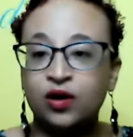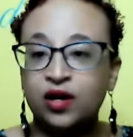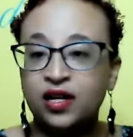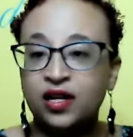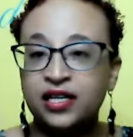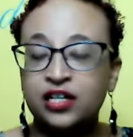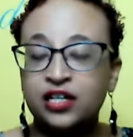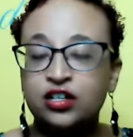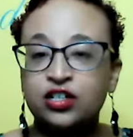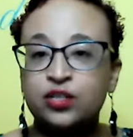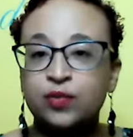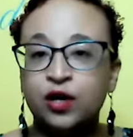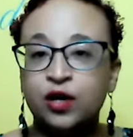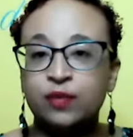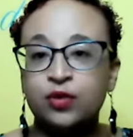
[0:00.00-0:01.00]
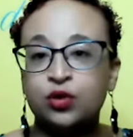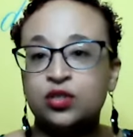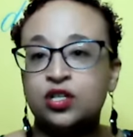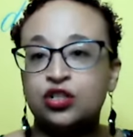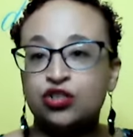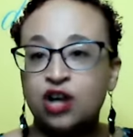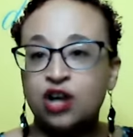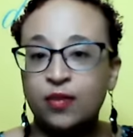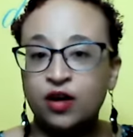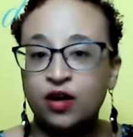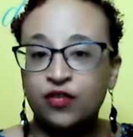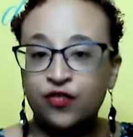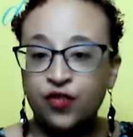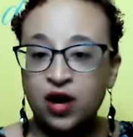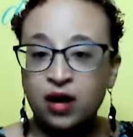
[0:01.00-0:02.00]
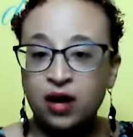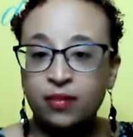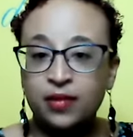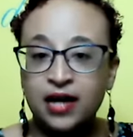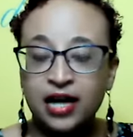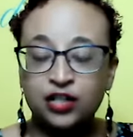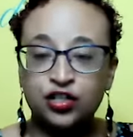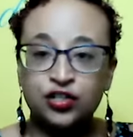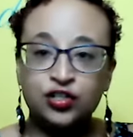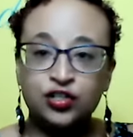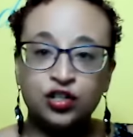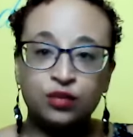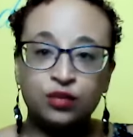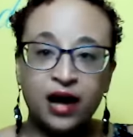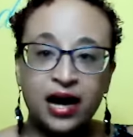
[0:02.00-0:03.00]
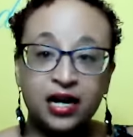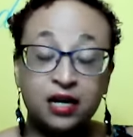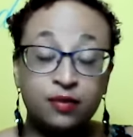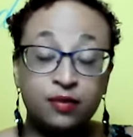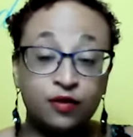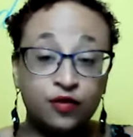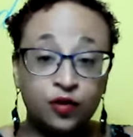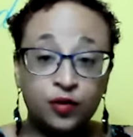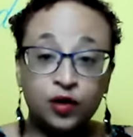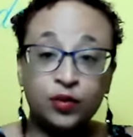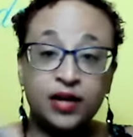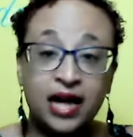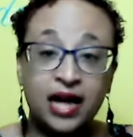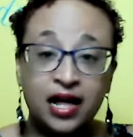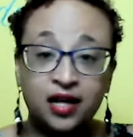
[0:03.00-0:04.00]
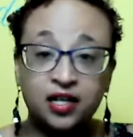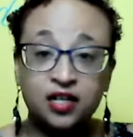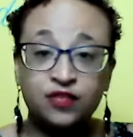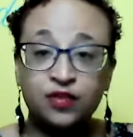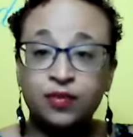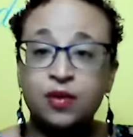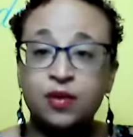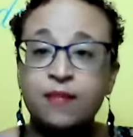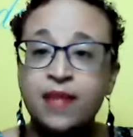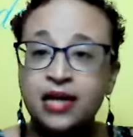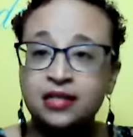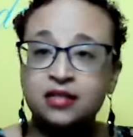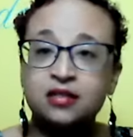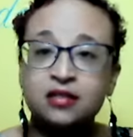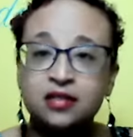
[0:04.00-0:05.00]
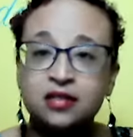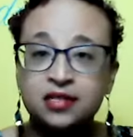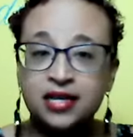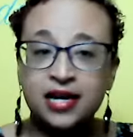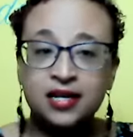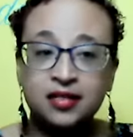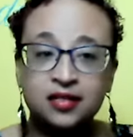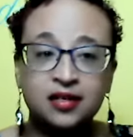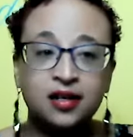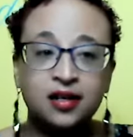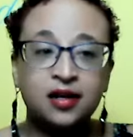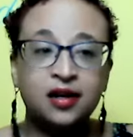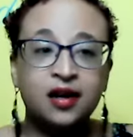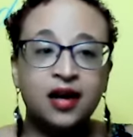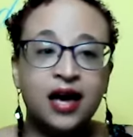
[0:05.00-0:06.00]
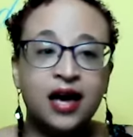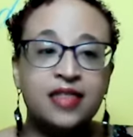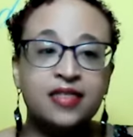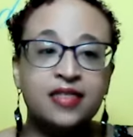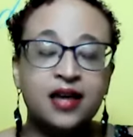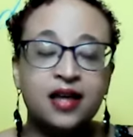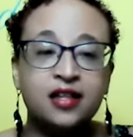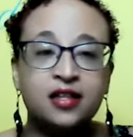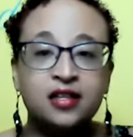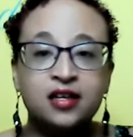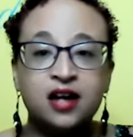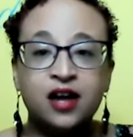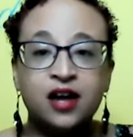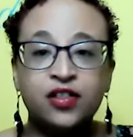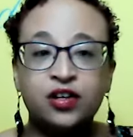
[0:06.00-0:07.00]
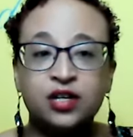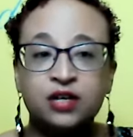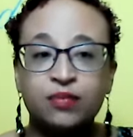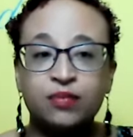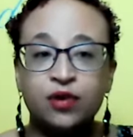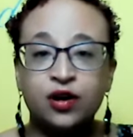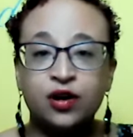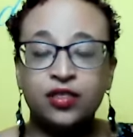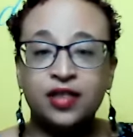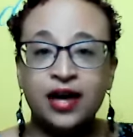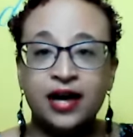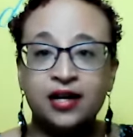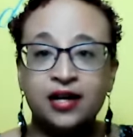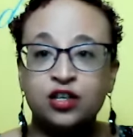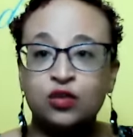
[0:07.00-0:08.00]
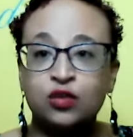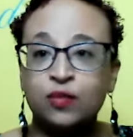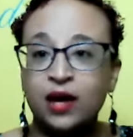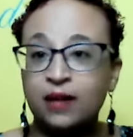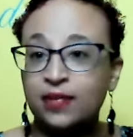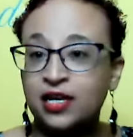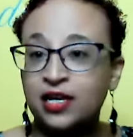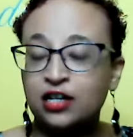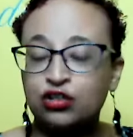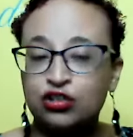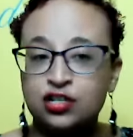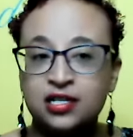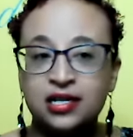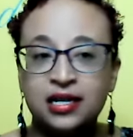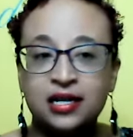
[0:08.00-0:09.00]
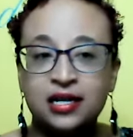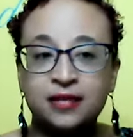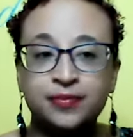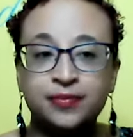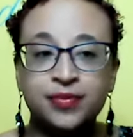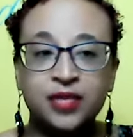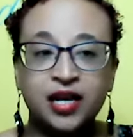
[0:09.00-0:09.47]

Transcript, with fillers: clears abuse and trauma from not just your body, but from your reality, from the mental state. And then the other ebook that you might be interested in